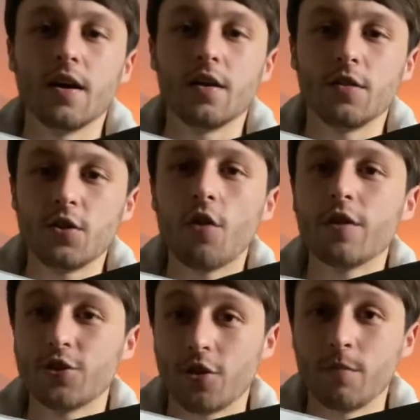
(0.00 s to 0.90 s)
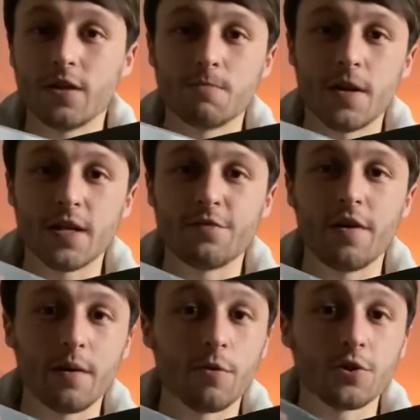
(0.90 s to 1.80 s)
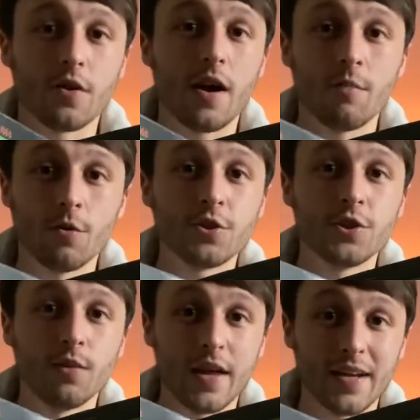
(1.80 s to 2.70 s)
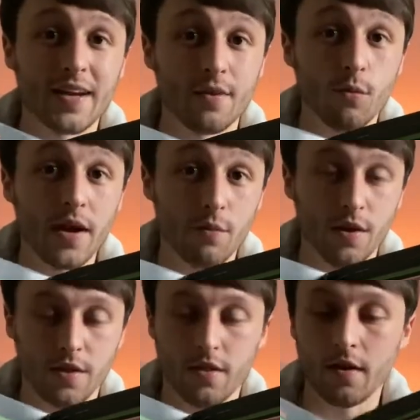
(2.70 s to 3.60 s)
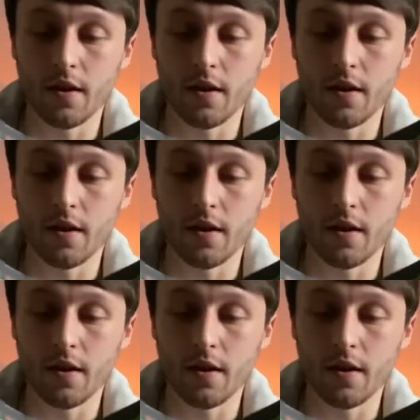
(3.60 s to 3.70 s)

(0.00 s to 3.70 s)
your enjoyment is based very much on how much you let it get away with,